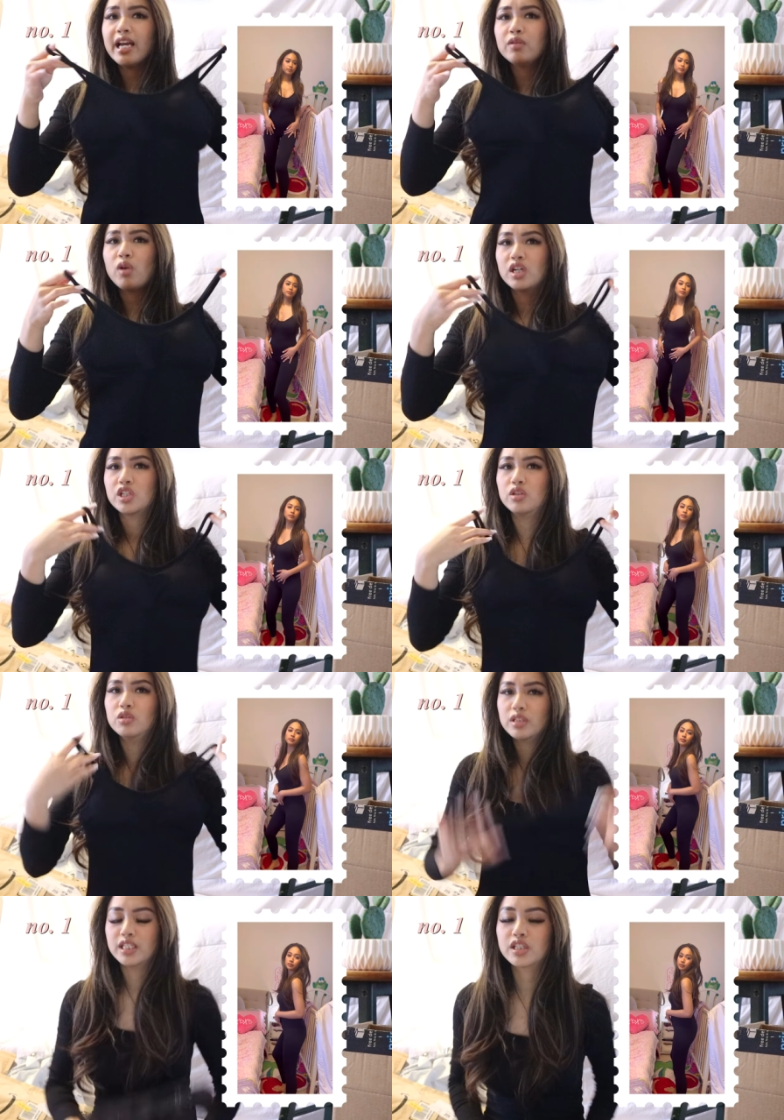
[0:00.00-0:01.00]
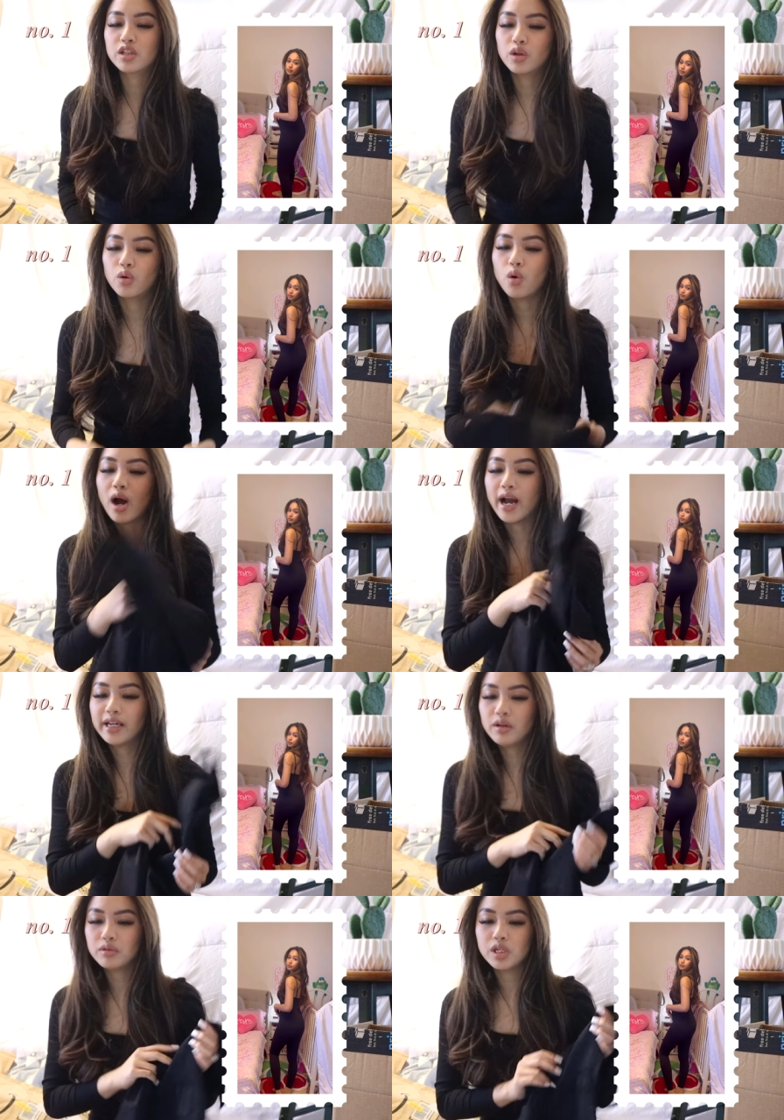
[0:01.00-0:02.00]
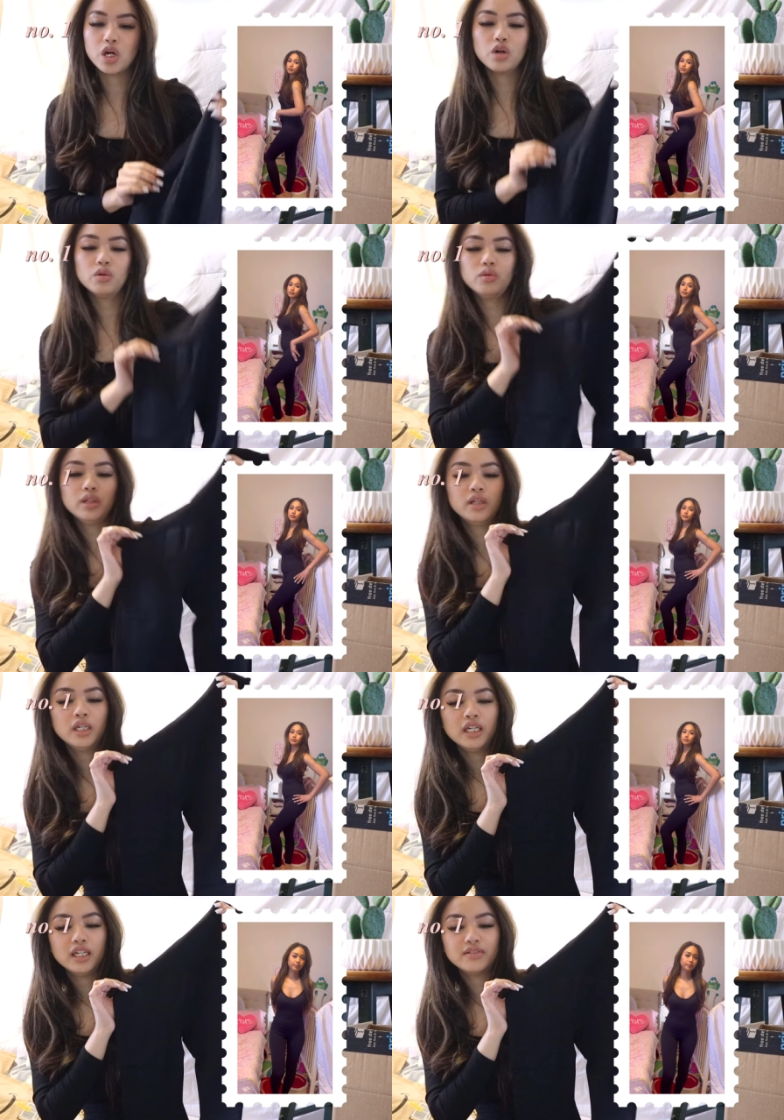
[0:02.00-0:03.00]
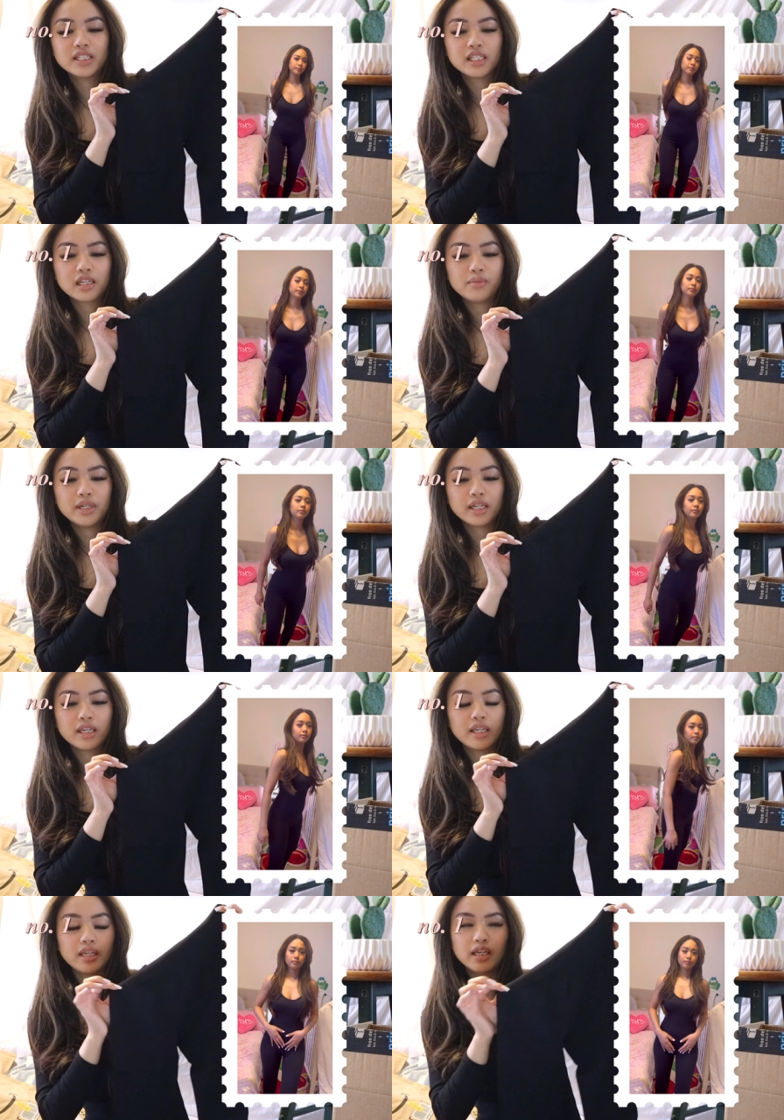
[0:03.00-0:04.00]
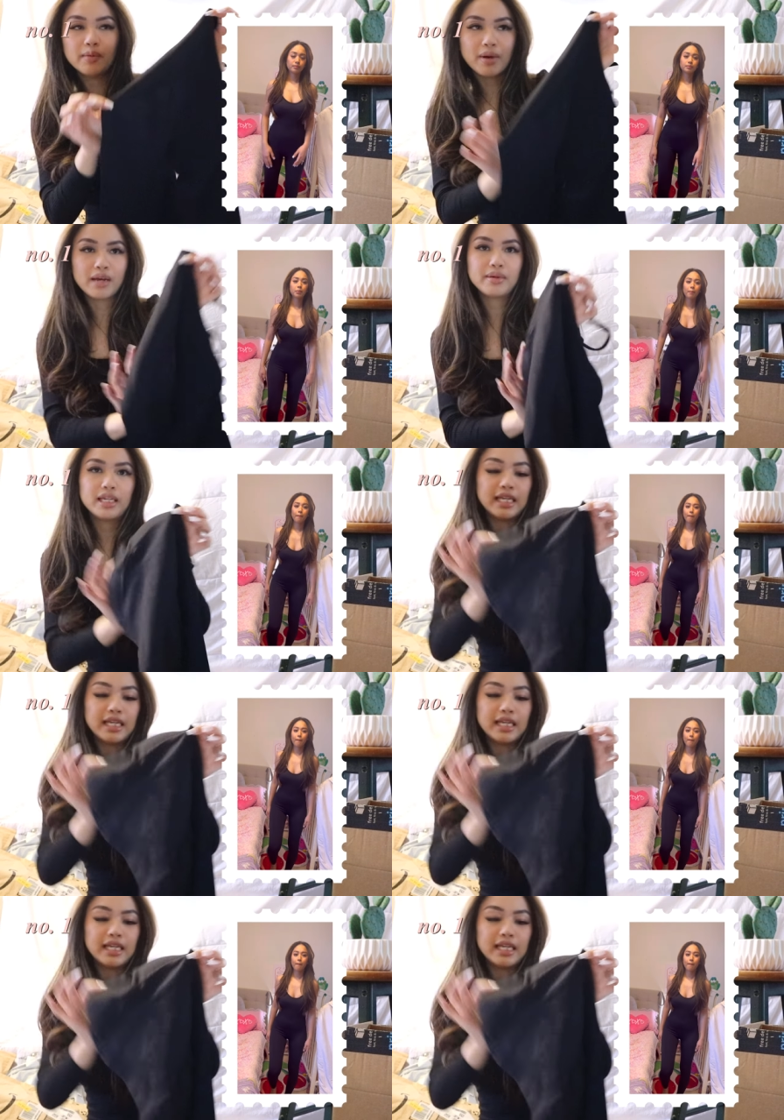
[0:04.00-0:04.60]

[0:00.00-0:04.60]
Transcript: hand wash only, so I don't know if this is gonna be a keep. I mean,